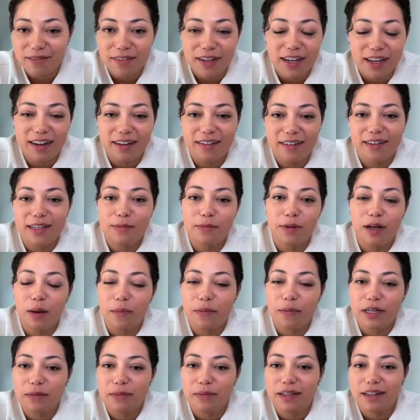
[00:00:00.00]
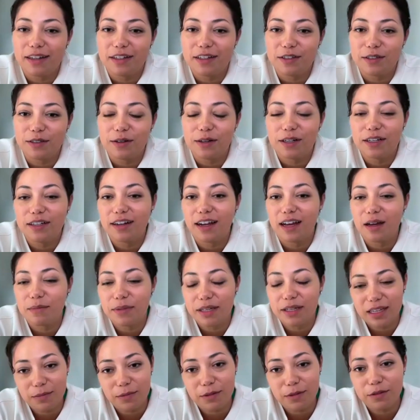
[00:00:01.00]
of hiring a property manager or not
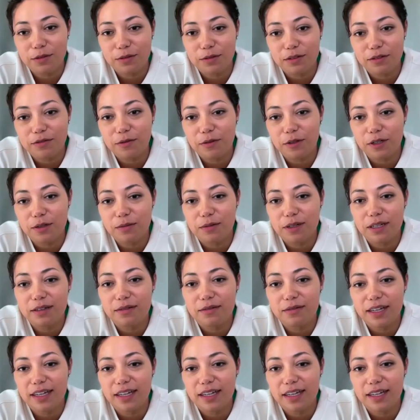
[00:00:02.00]
being able to afford one,